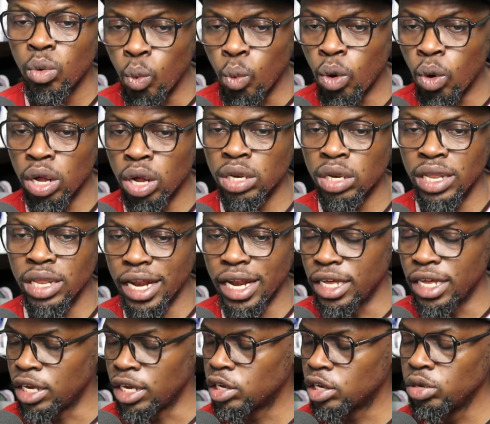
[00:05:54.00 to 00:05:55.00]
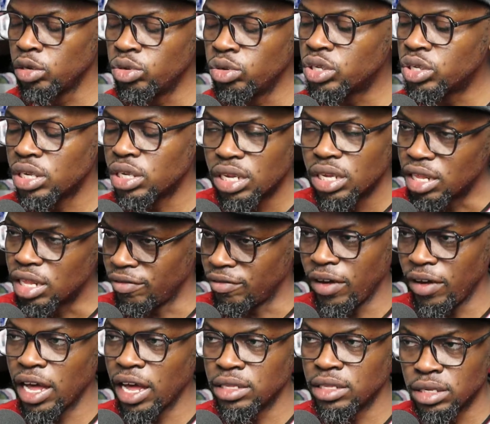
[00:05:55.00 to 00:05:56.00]
one that includes the
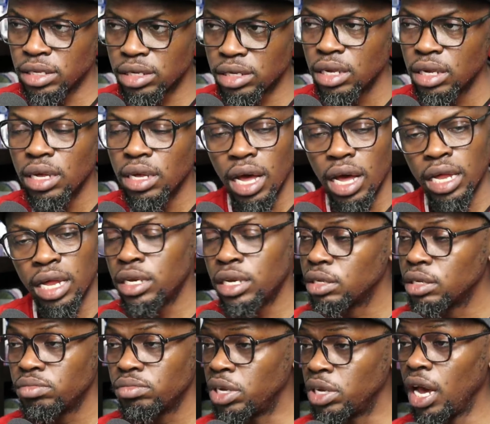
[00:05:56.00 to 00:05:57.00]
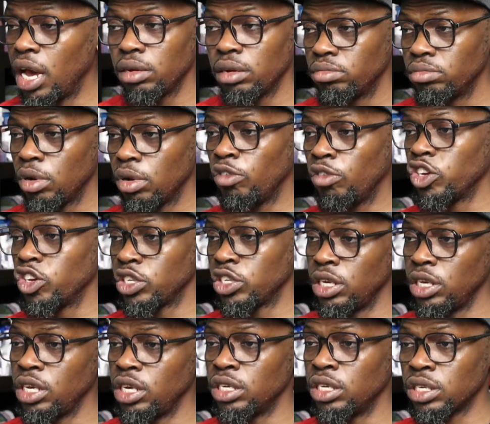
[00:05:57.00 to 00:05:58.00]
fans. And yeah,
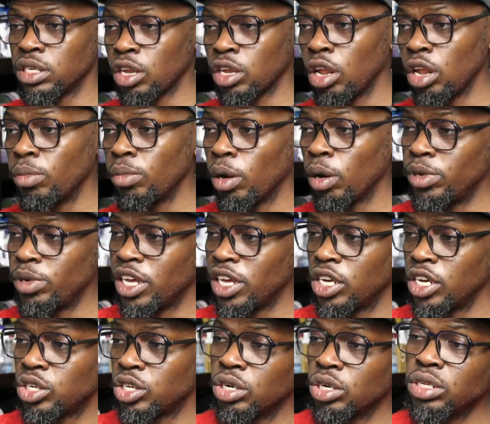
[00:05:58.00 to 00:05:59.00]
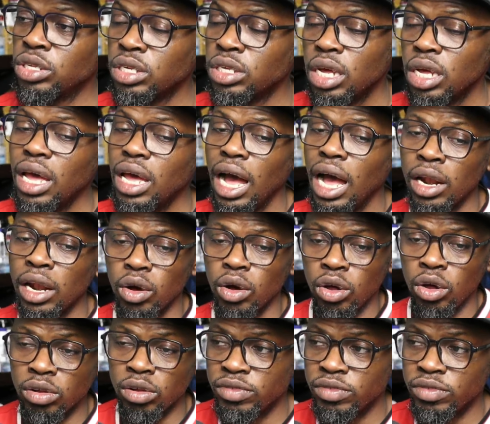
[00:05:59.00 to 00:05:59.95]
obviously his club obligations and all